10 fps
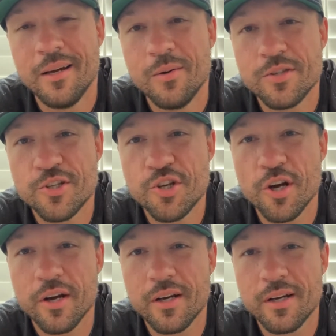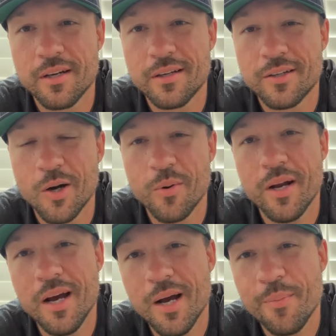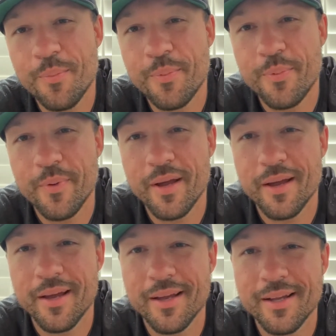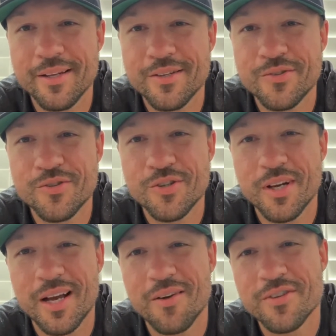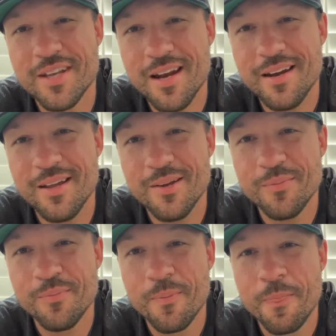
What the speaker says: was a jerk growing up, and she kind of resented him,